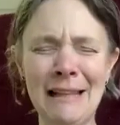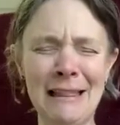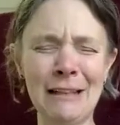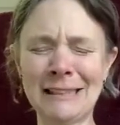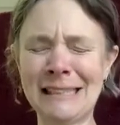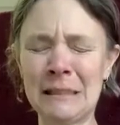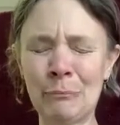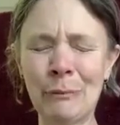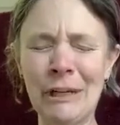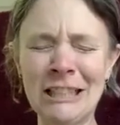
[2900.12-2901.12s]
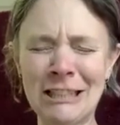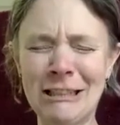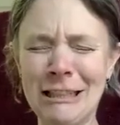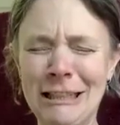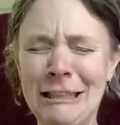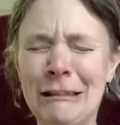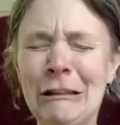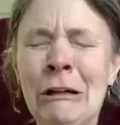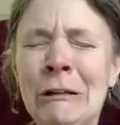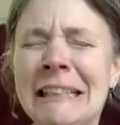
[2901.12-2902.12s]
there's this pressure to
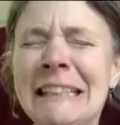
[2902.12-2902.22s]
do.